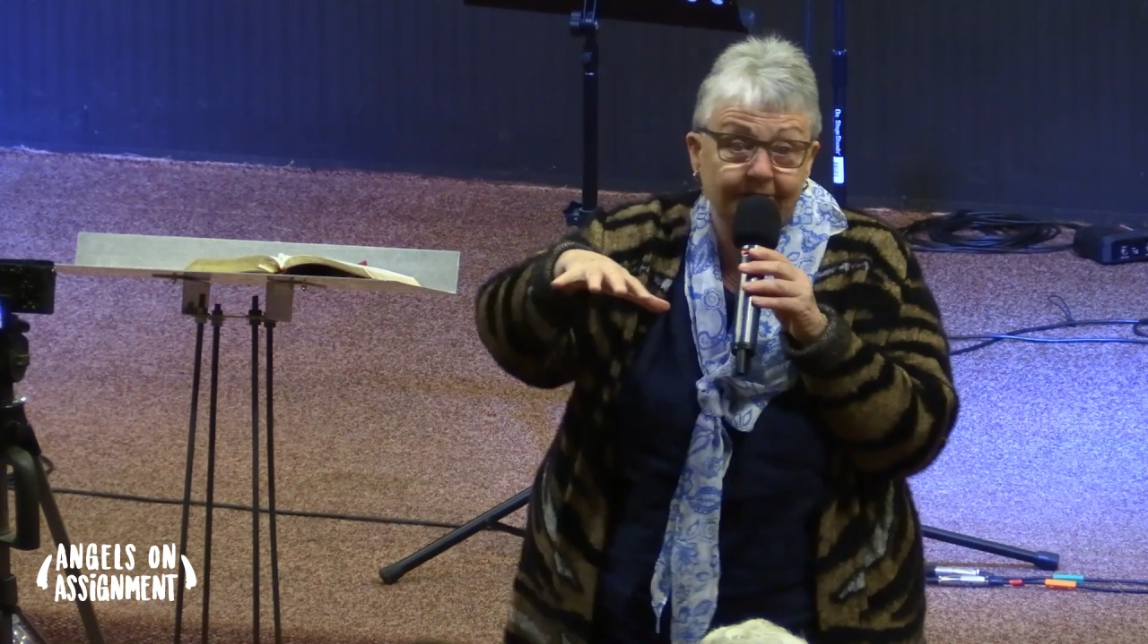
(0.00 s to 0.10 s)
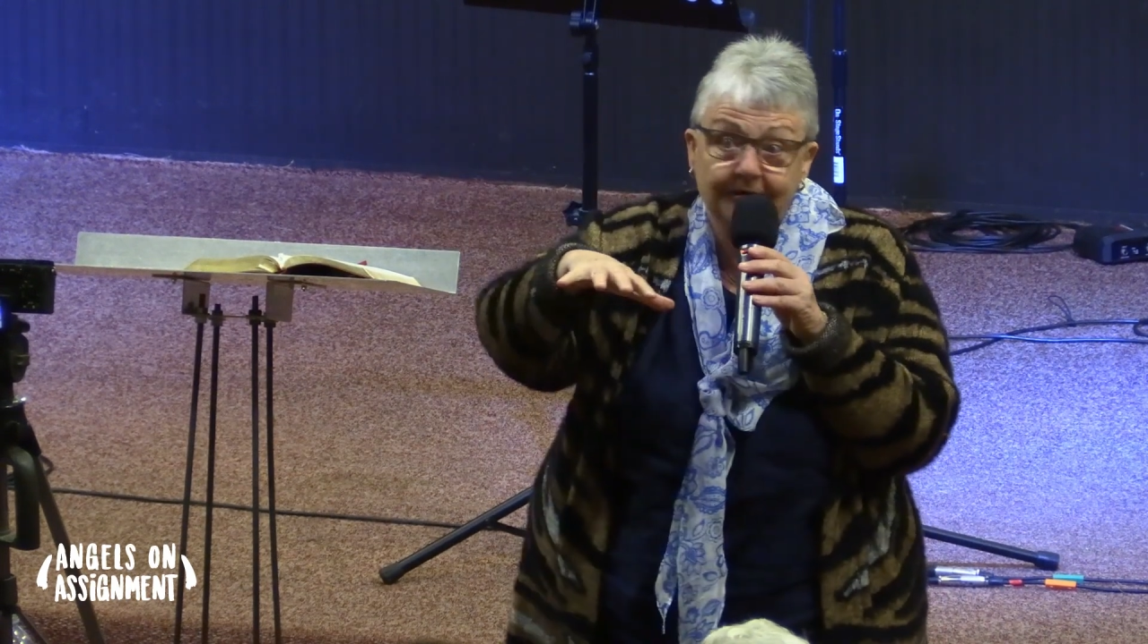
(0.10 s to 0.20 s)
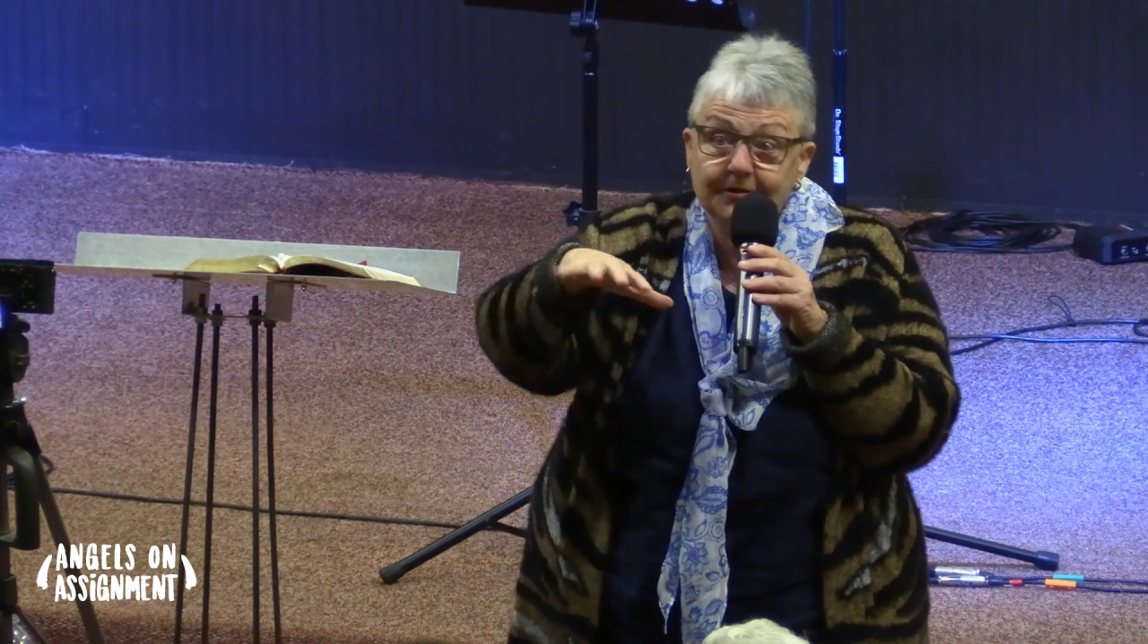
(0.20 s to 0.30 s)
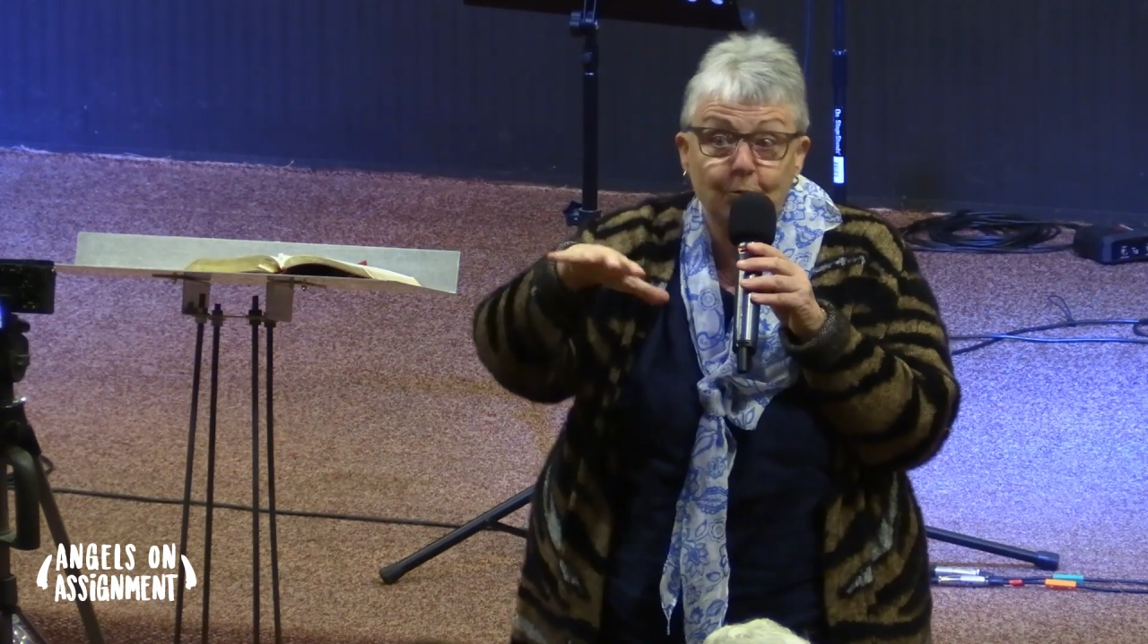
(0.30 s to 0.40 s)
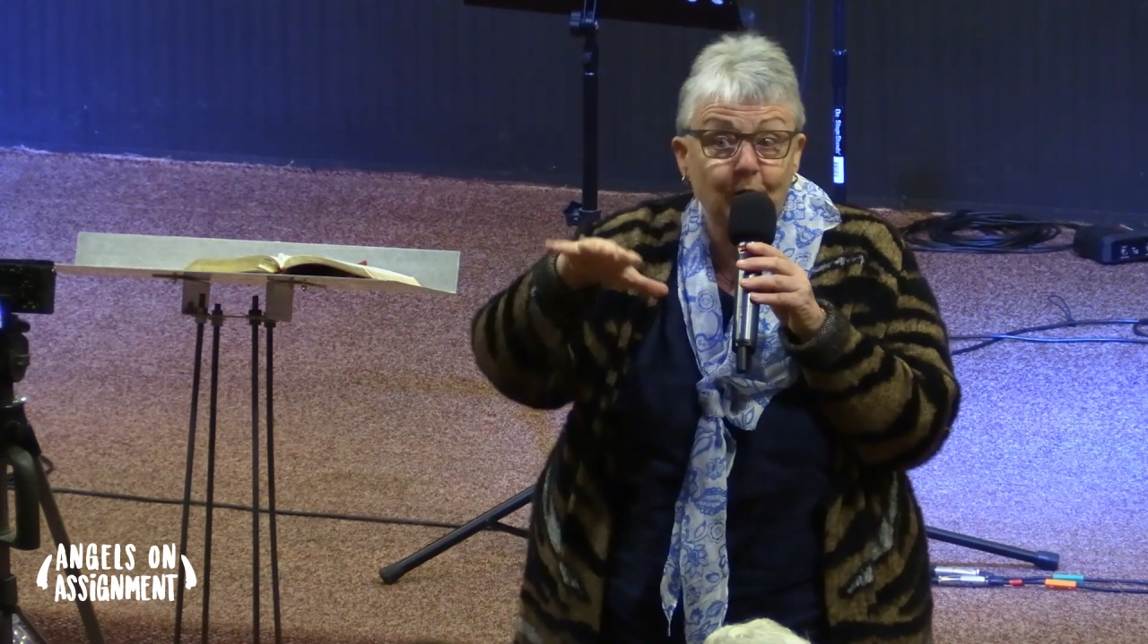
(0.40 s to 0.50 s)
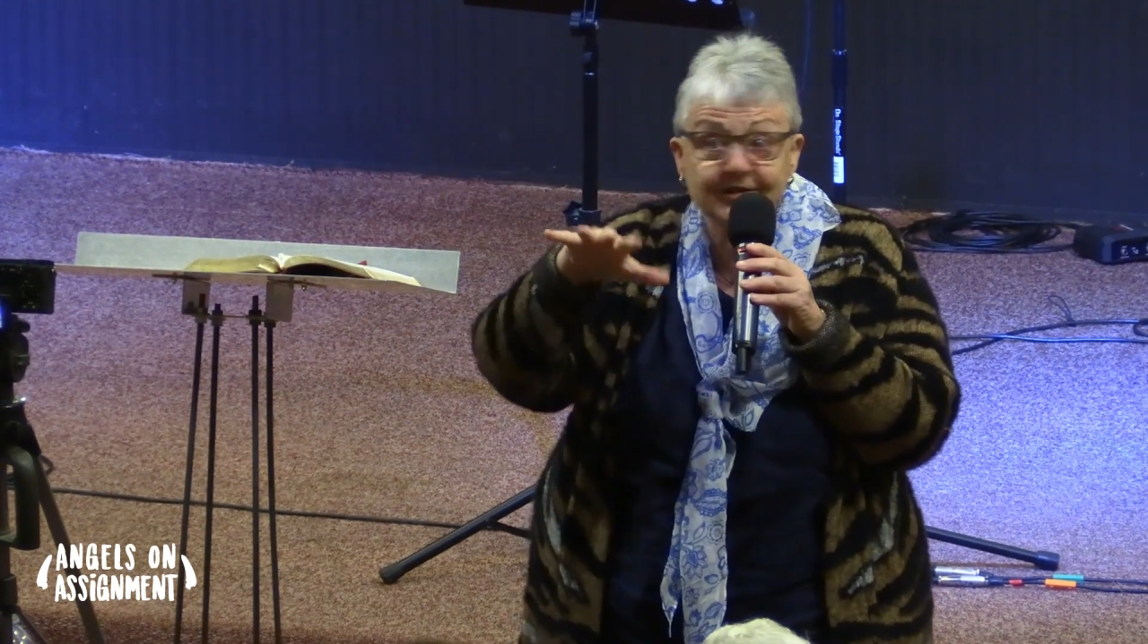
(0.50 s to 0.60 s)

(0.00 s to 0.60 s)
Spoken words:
other and it